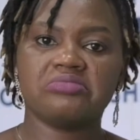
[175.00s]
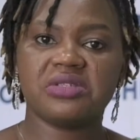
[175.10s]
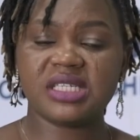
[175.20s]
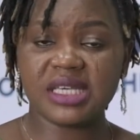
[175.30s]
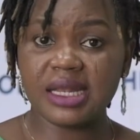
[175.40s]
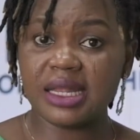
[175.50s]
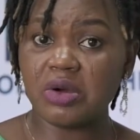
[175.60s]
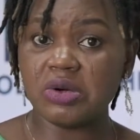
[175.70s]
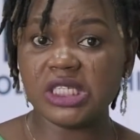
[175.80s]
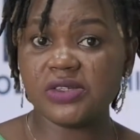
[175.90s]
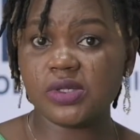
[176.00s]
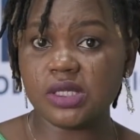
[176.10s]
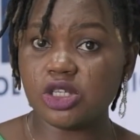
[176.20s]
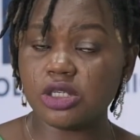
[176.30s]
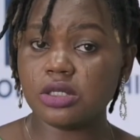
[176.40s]
10 decorative
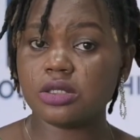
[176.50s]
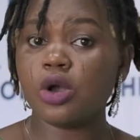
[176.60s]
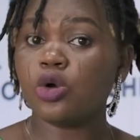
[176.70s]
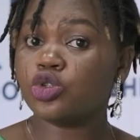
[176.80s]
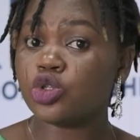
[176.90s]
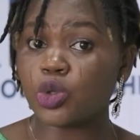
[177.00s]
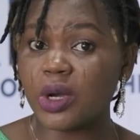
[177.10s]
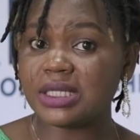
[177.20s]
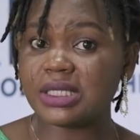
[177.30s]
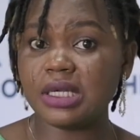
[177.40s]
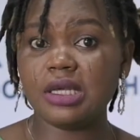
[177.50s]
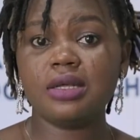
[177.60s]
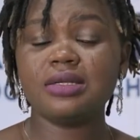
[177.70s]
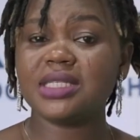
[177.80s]
stitches, 20,